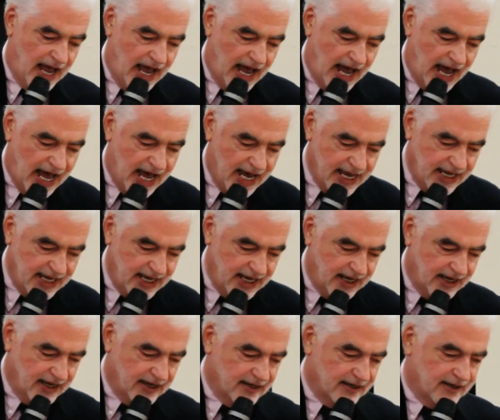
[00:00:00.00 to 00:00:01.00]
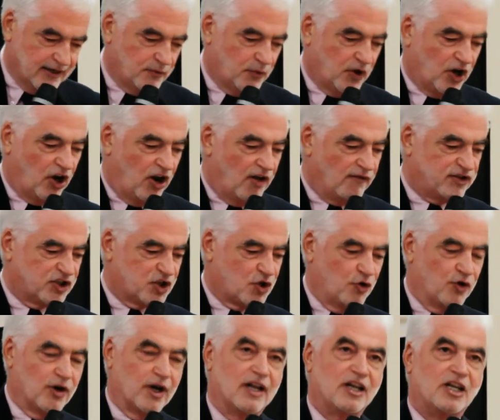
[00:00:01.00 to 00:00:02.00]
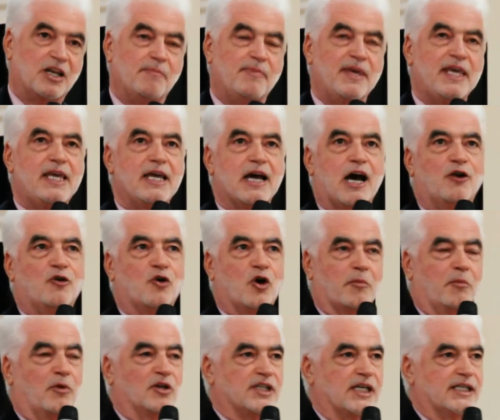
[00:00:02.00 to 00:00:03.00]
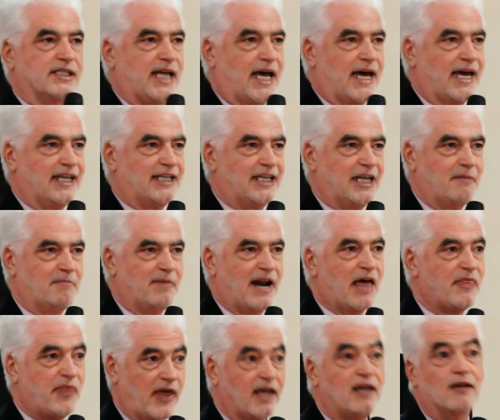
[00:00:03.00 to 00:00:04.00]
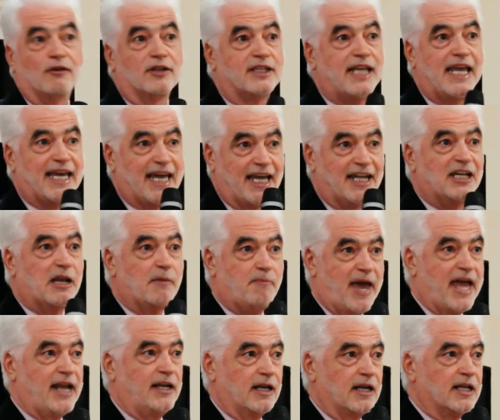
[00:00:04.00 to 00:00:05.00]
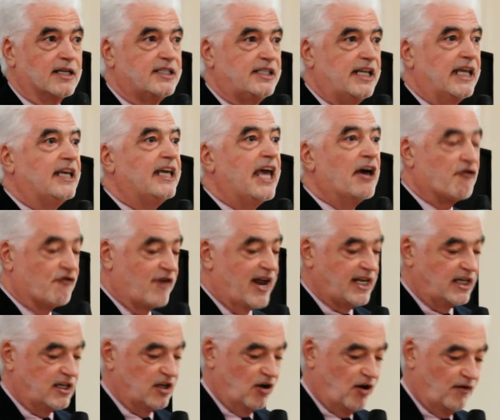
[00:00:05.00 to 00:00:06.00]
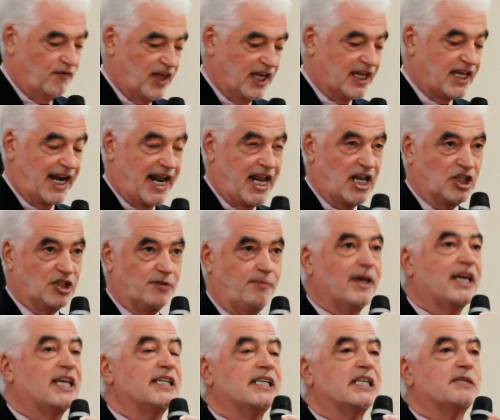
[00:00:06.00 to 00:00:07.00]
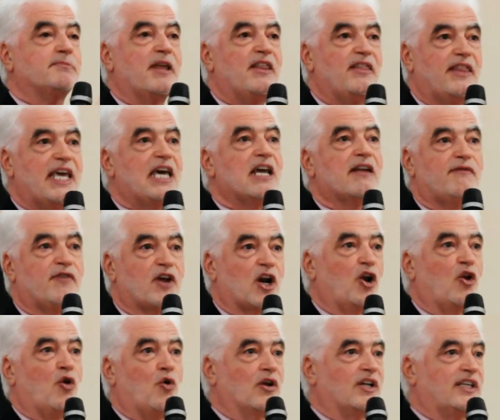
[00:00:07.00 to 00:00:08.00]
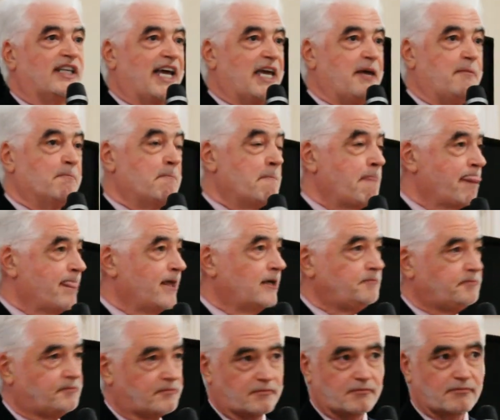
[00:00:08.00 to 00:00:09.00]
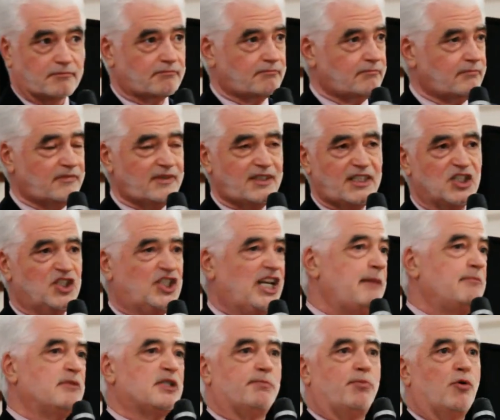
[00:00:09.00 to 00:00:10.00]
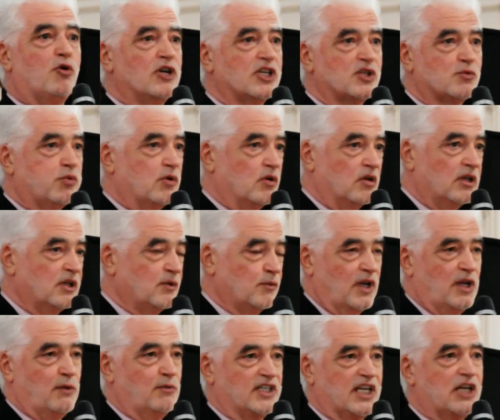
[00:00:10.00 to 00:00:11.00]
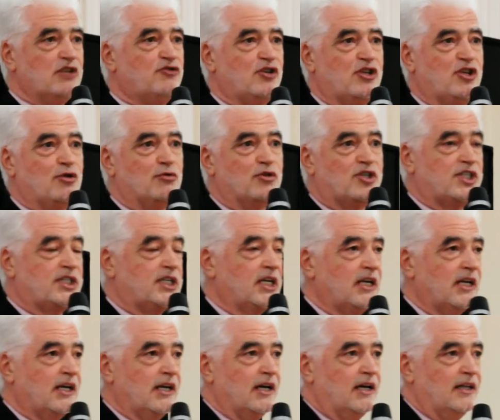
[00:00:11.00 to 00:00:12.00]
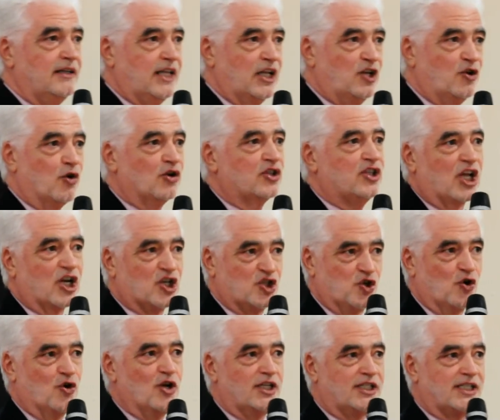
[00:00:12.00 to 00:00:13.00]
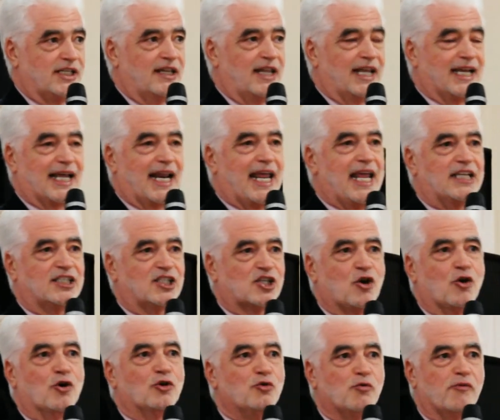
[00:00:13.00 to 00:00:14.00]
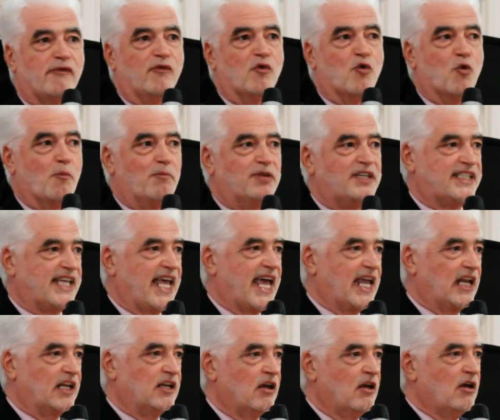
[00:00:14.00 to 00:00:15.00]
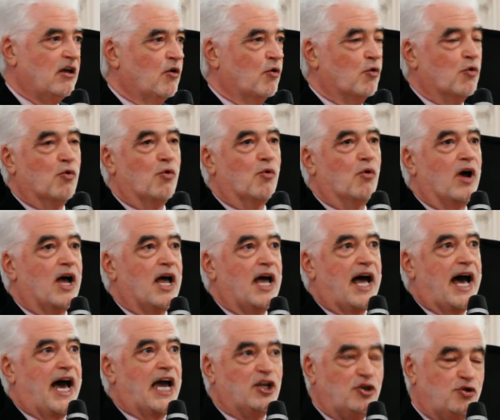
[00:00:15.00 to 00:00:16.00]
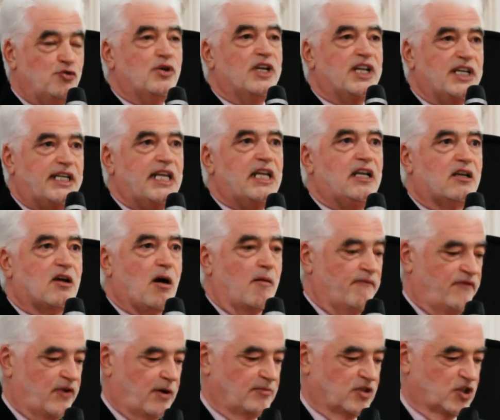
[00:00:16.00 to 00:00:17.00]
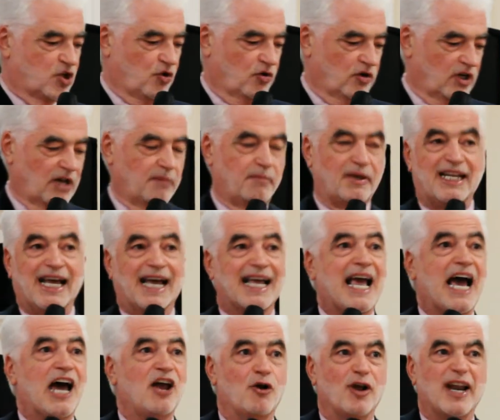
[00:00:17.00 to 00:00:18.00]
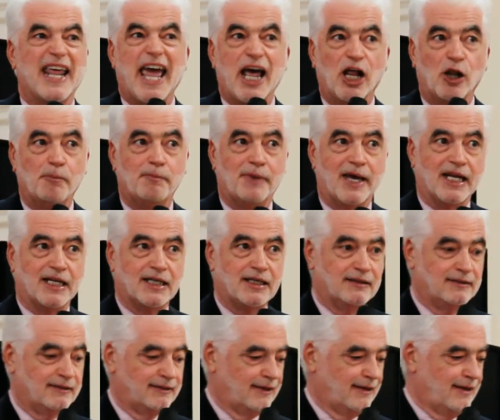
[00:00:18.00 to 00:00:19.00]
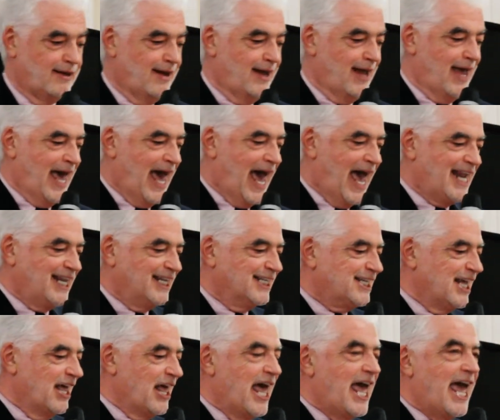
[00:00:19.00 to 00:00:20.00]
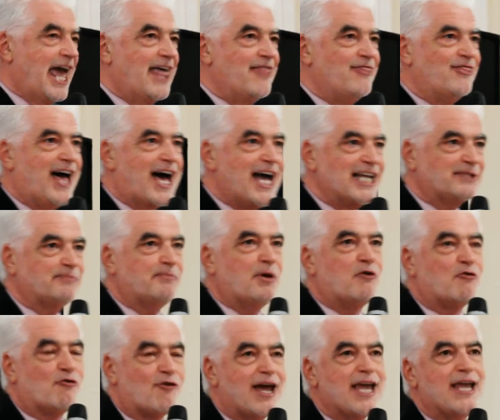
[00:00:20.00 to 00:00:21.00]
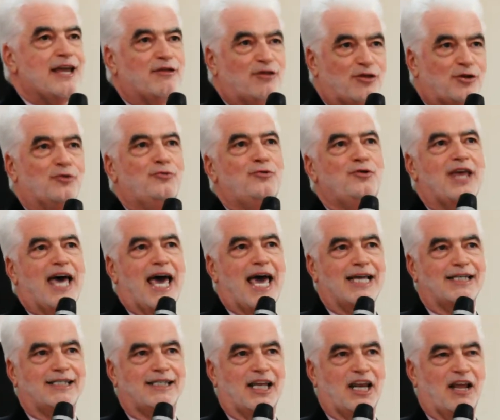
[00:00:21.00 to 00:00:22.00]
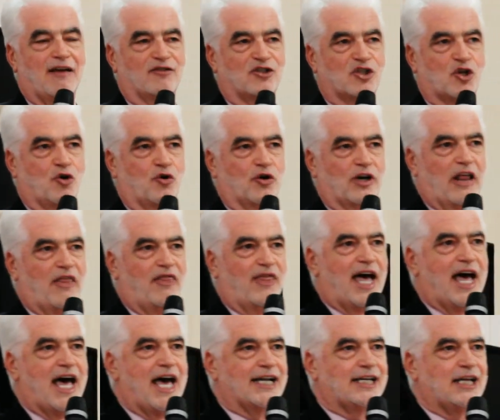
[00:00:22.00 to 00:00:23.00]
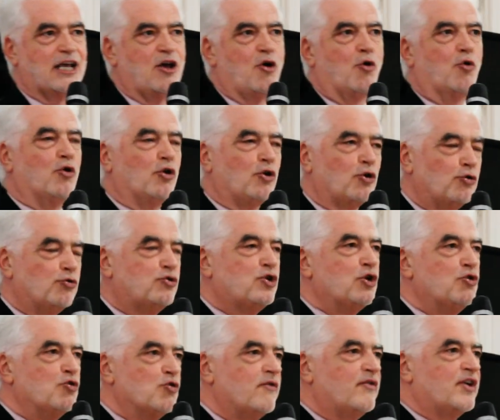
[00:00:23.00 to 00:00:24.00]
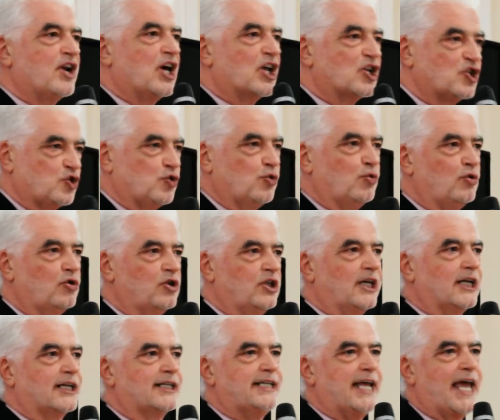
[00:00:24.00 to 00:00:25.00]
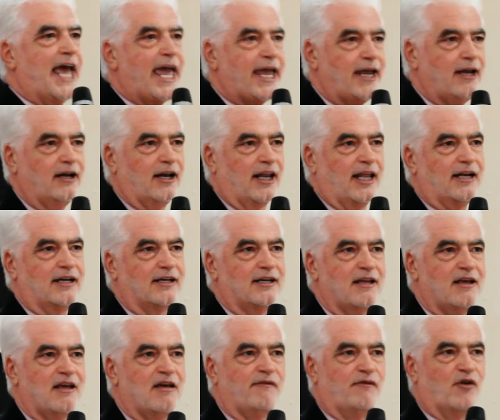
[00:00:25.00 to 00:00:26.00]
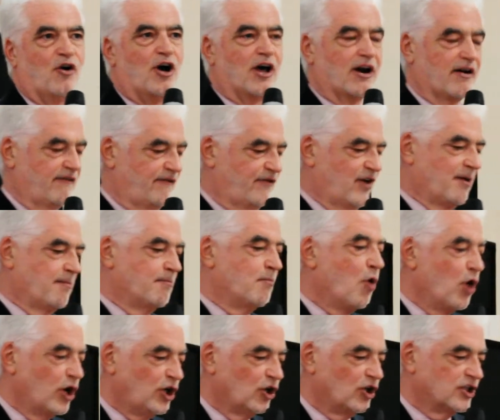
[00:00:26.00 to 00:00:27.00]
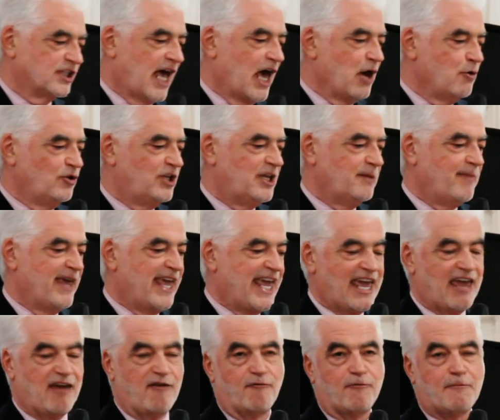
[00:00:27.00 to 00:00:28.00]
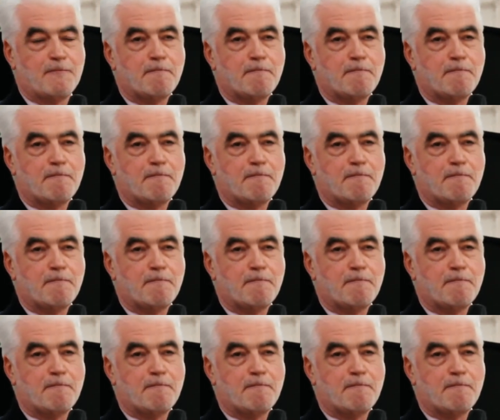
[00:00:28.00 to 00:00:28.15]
I would love Scotland to be a normal society, but I think it'll take independence to get rid of the cringe, because it's been there for a long time. James Boswell, when he was introduced to Dr. Johnson, the great Scotophobe, said, "Oh, I do indeed come from Scotland, but I cannot help it." And that's been right through the history of Scotland, that looking over our shoulder to England for models of how to behave.